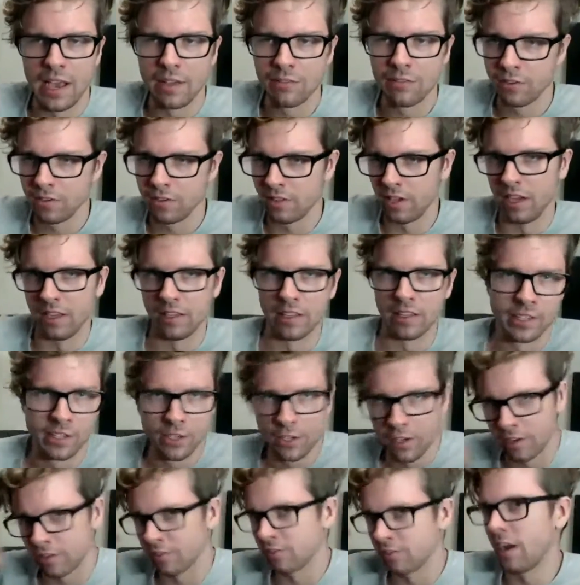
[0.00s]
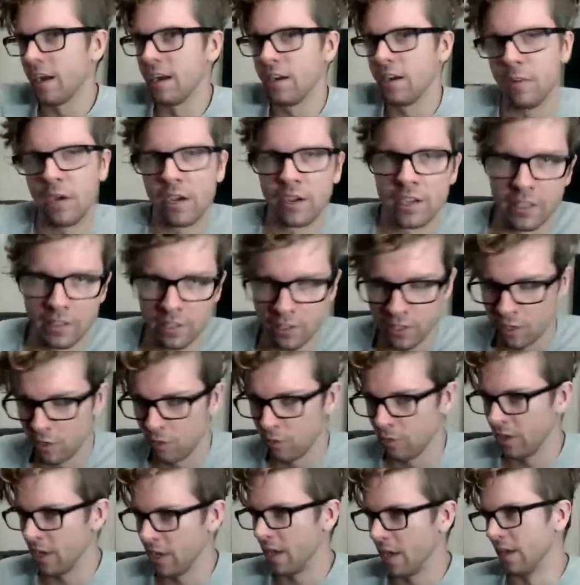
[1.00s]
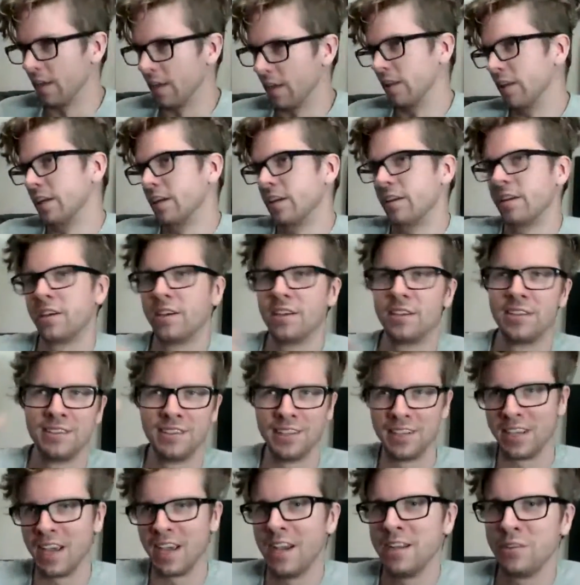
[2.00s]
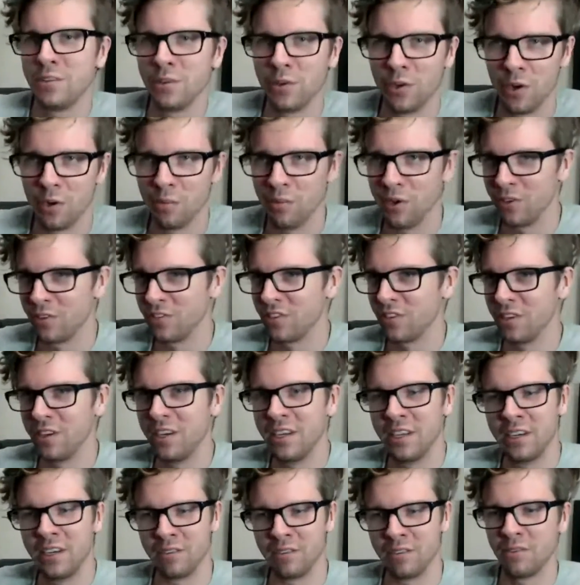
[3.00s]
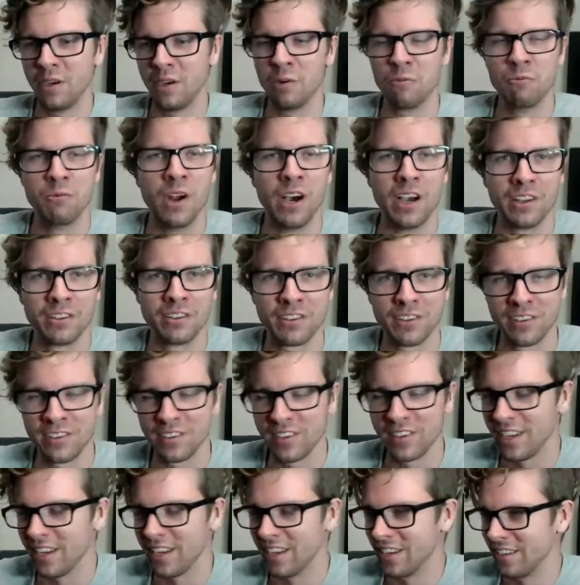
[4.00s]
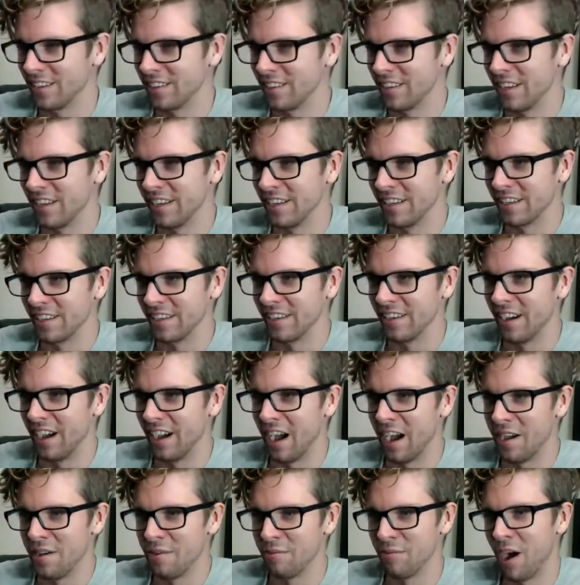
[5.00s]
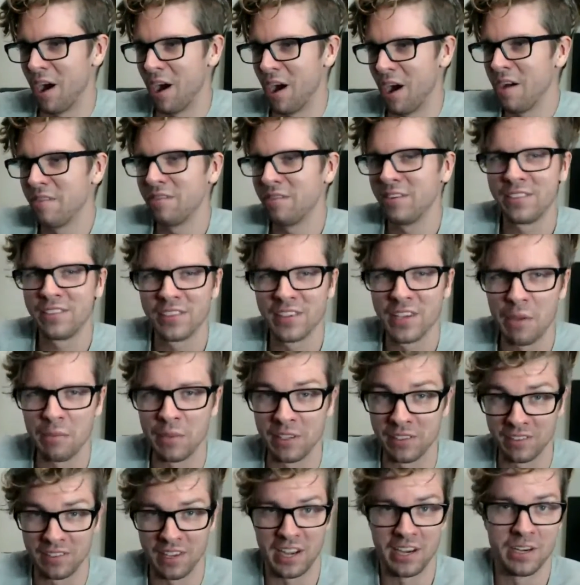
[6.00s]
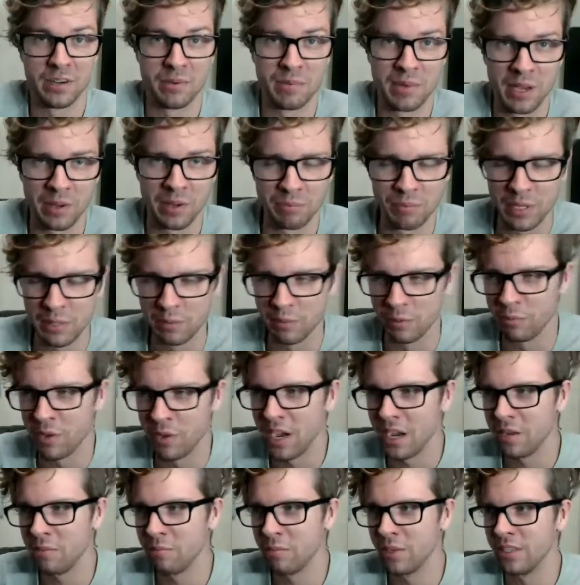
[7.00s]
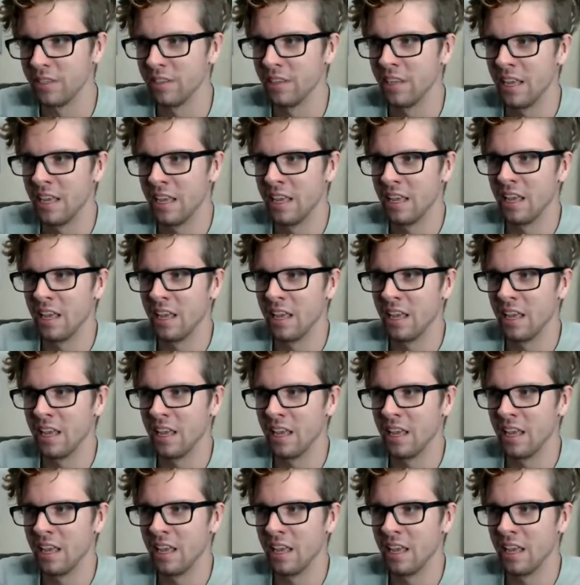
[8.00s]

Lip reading: an afterthought. Like you're excited about getting the Q&A. Like I do it almost in a rush. I say, obviously I'm excited about people buying, but